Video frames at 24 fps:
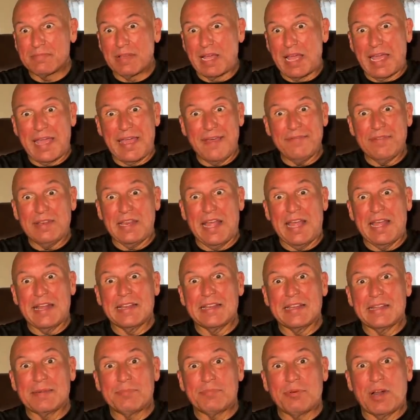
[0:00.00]
I haven't had
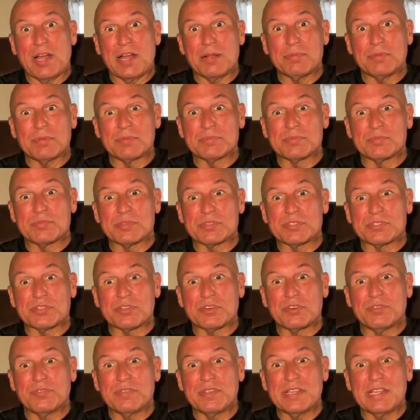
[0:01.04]
any problems with
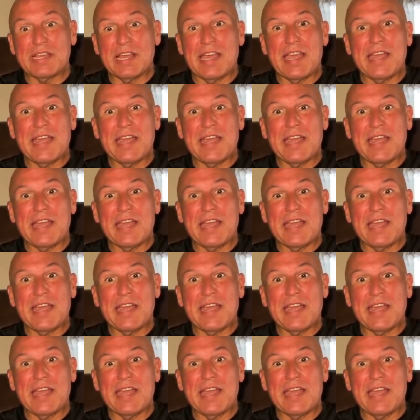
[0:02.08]
scurvy.